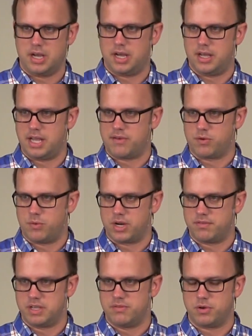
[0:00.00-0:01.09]
everyone
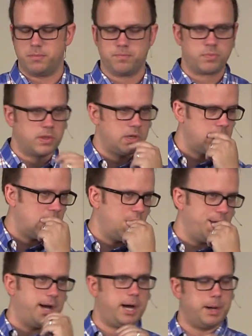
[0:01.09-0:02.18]
of evil.
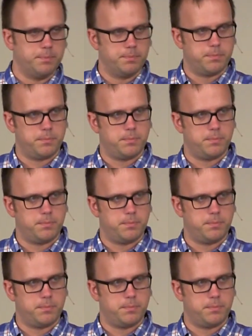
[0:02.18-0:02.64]
Now